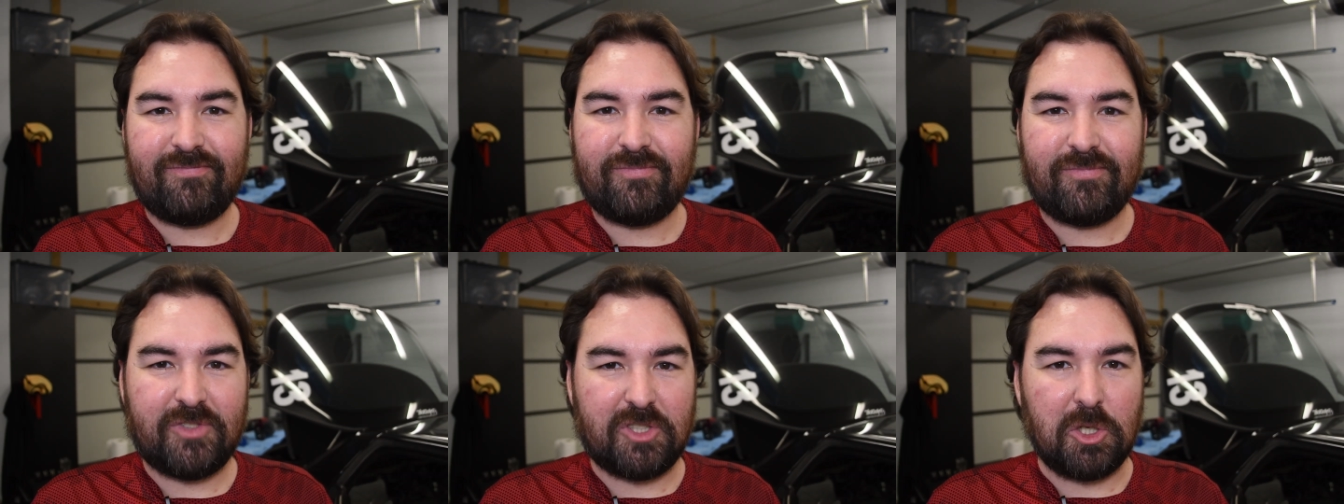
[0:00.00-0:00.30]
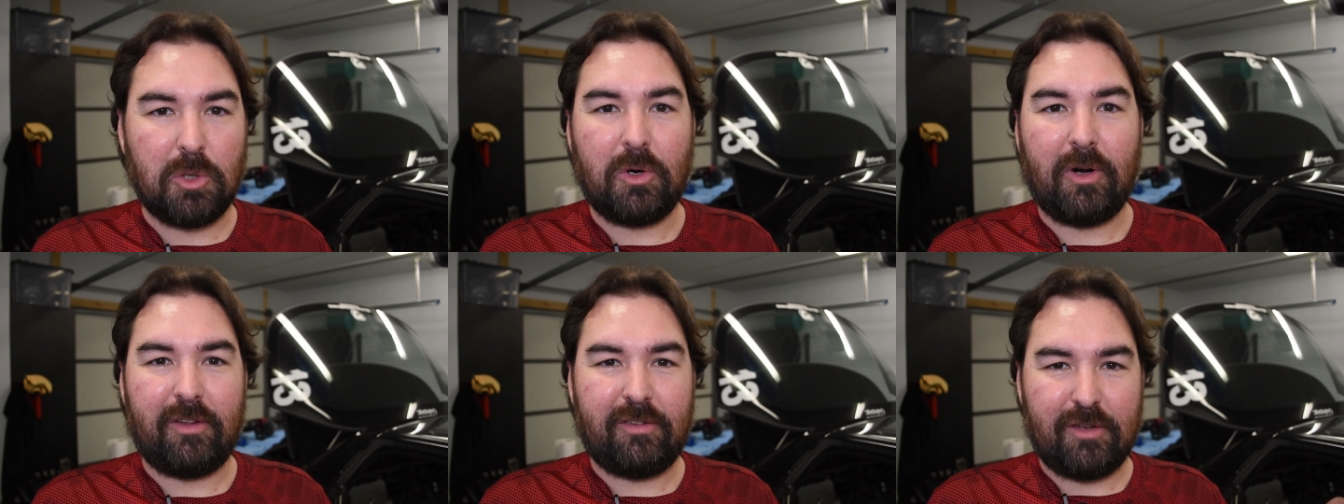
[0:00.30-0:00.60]

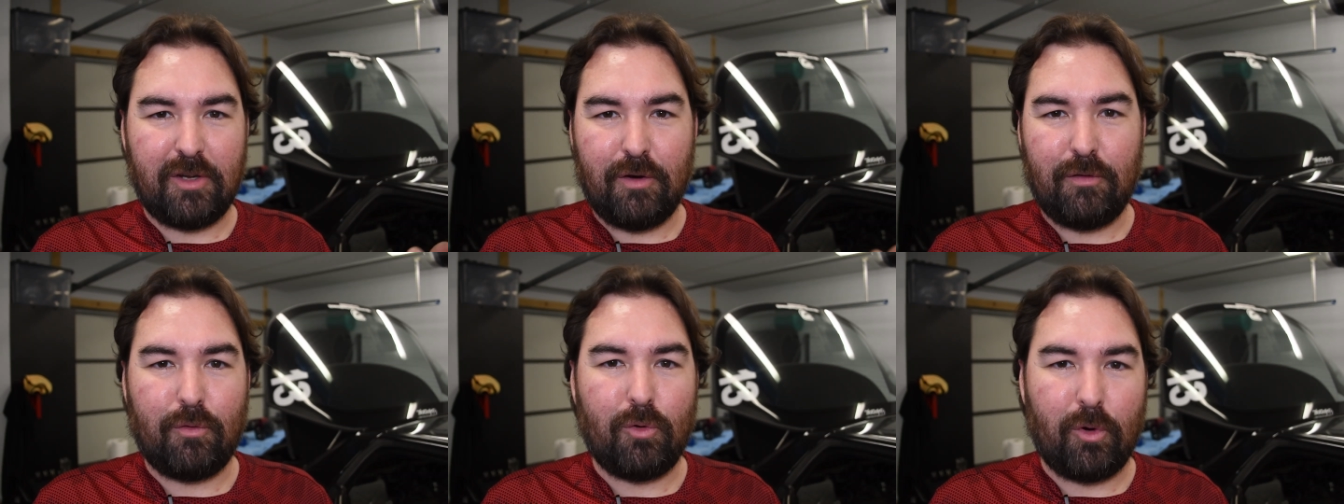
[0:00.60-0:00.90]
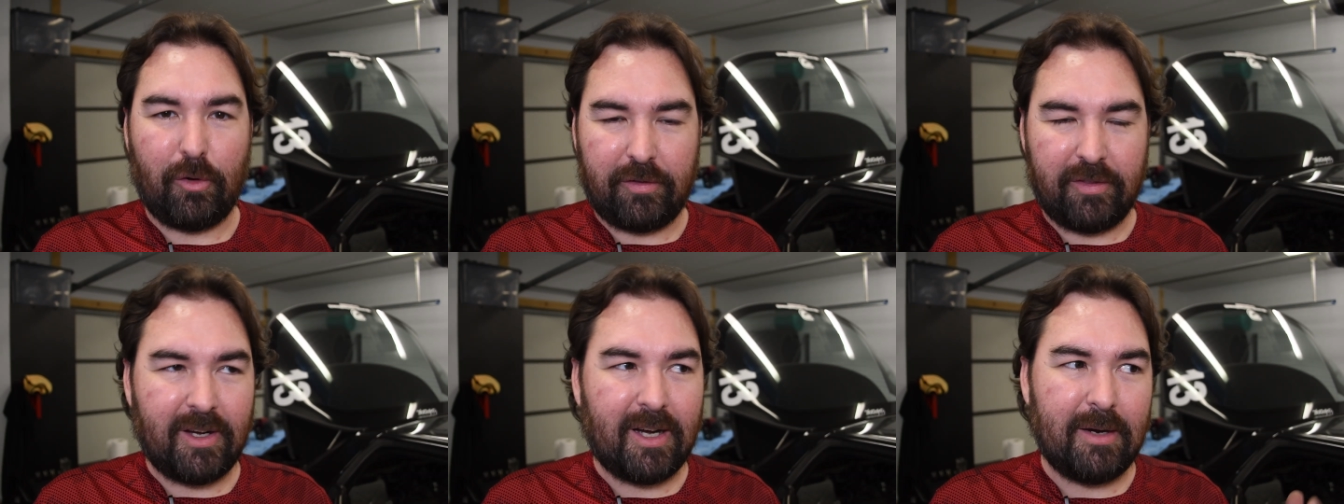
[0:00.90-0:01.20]
so on and so
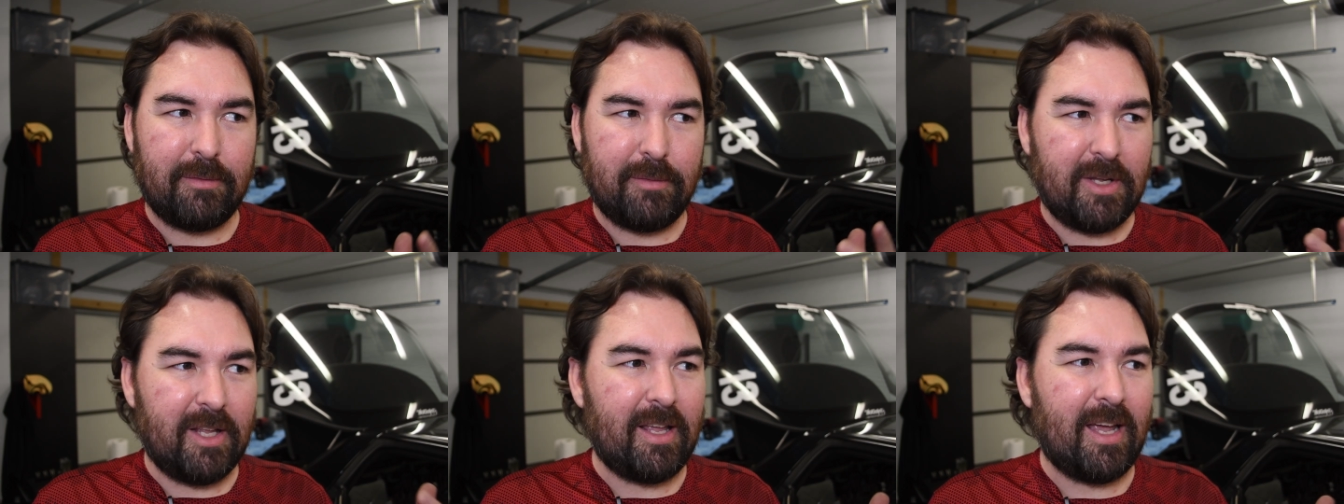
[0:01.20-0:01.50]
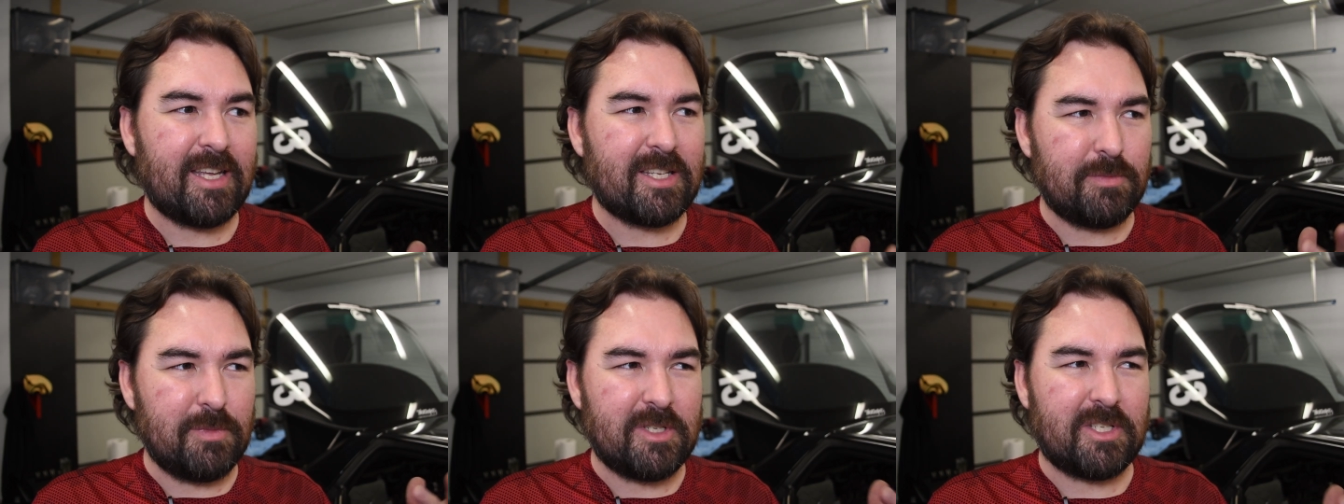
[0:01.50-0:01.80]
forth. Not It
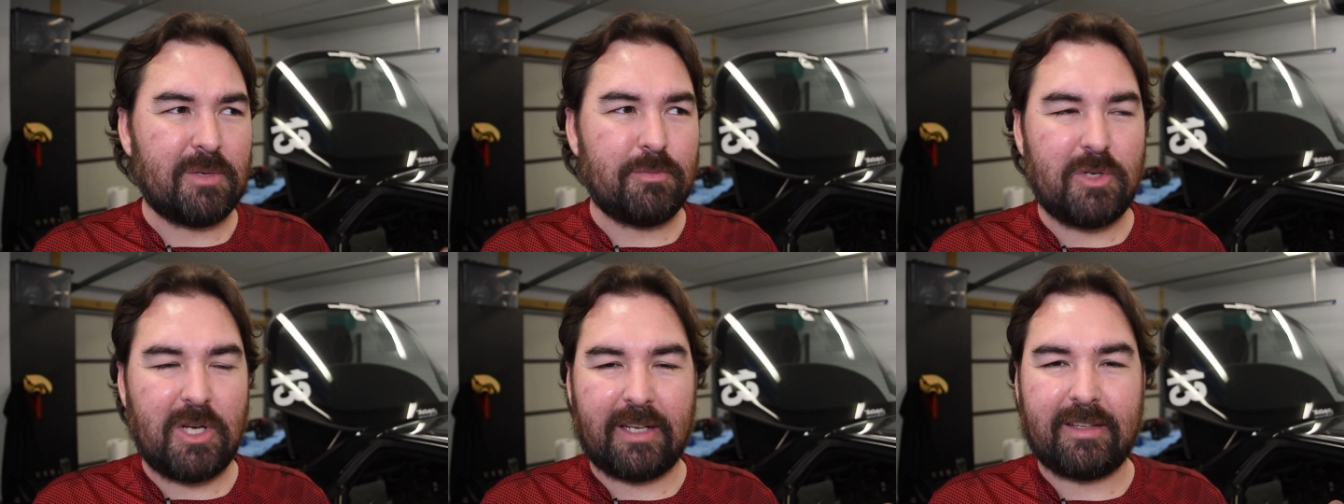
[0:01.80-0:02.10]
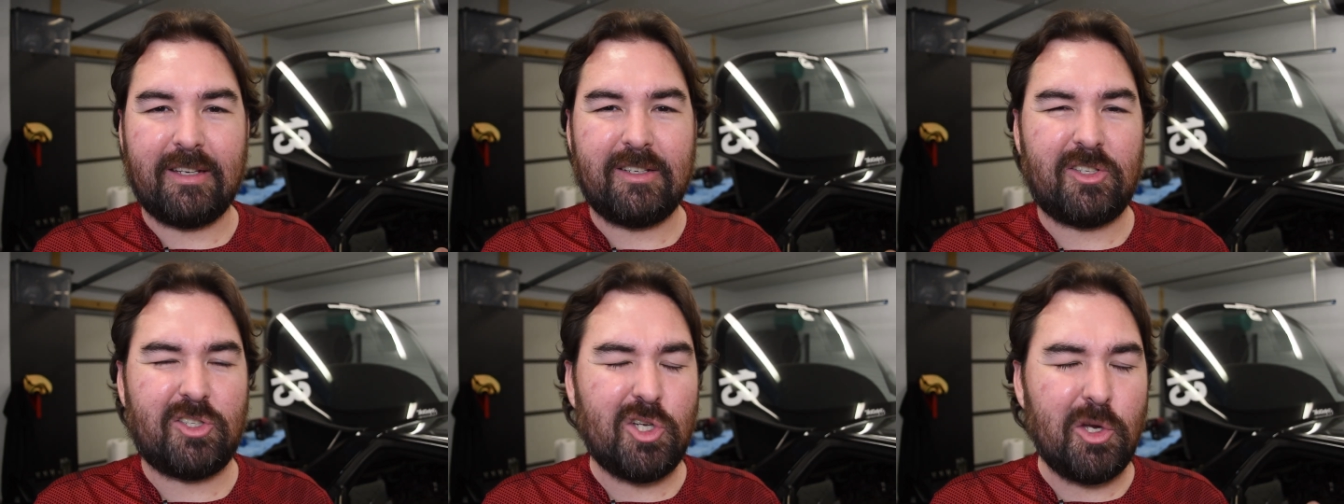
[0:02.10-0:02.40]
hasn't been
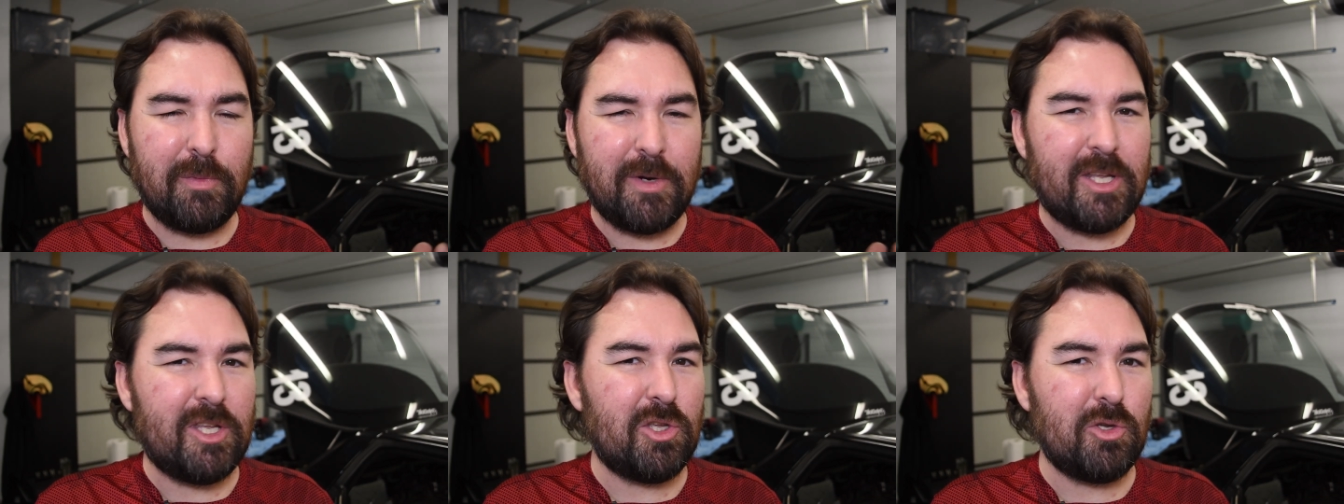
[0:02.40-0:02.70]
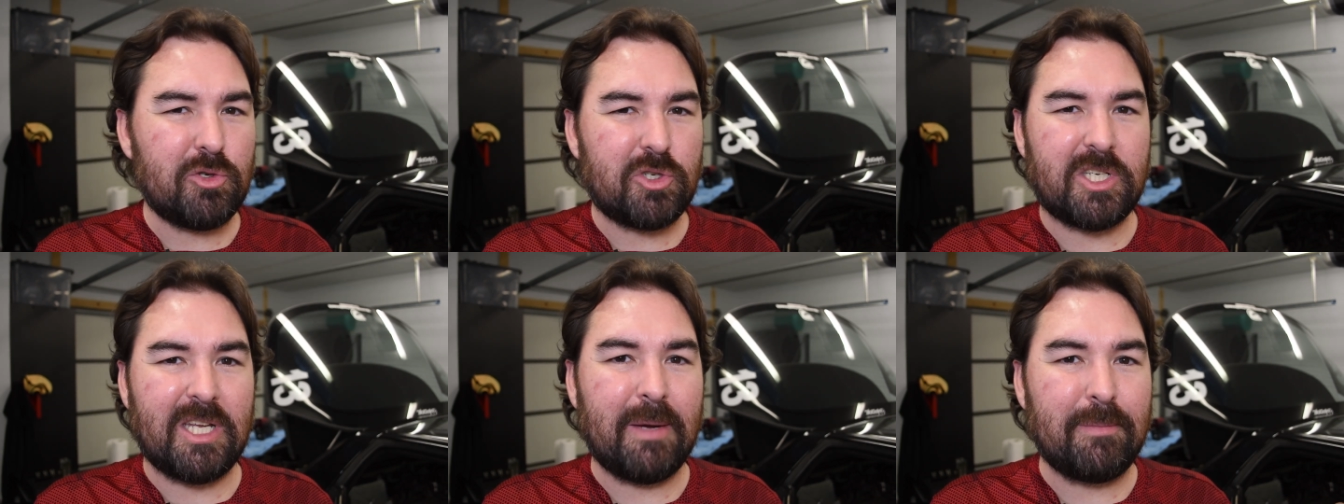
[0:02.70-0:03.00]
subjected to too many
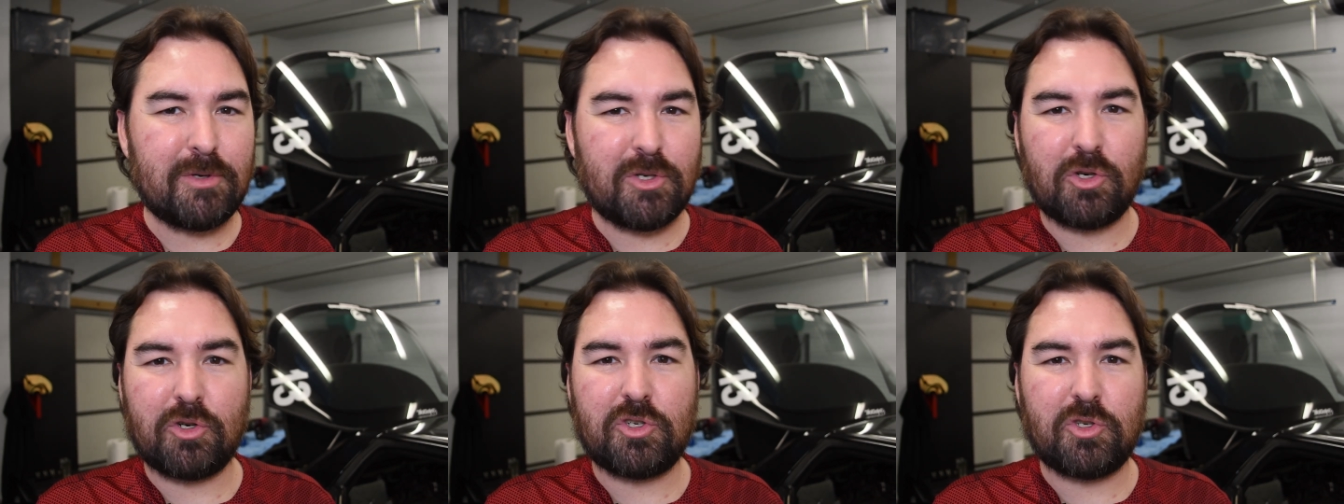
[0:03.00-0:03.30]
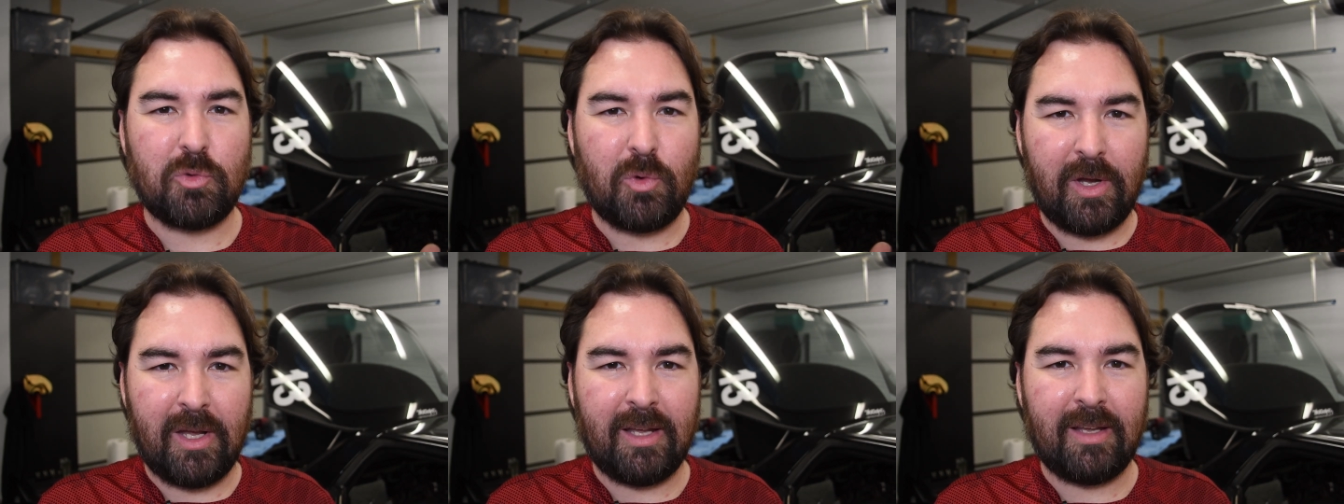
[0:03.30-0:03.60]
huge temperature
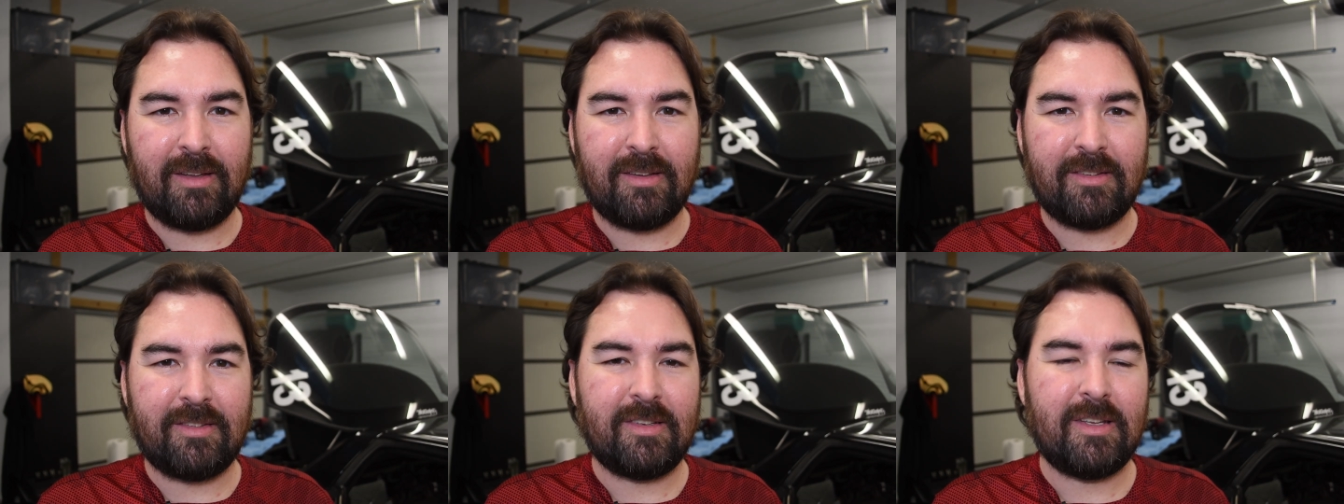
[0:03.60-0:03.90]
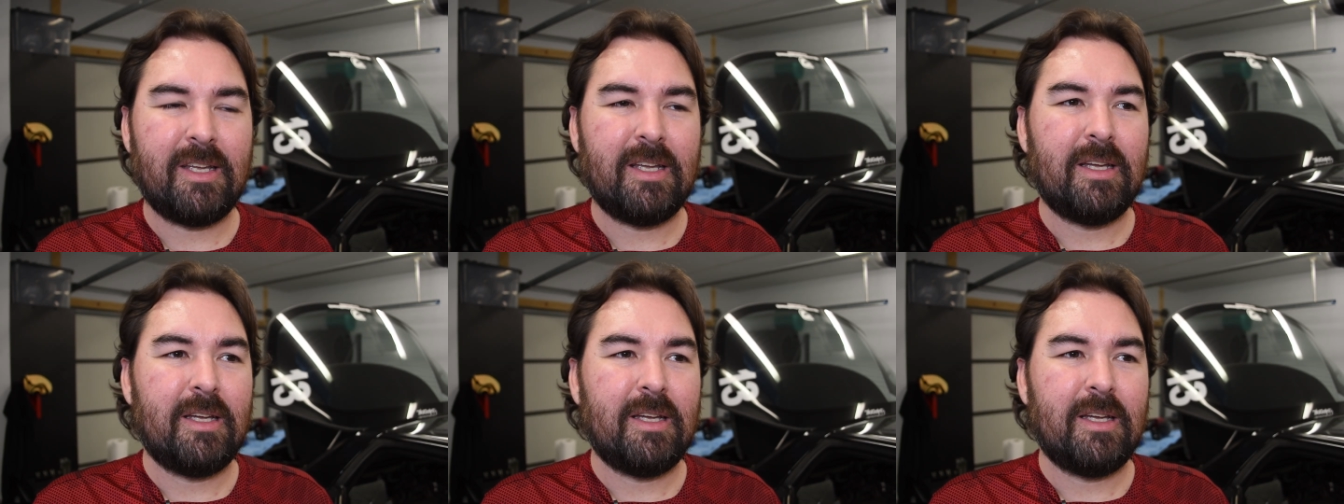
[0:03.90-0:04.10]
swings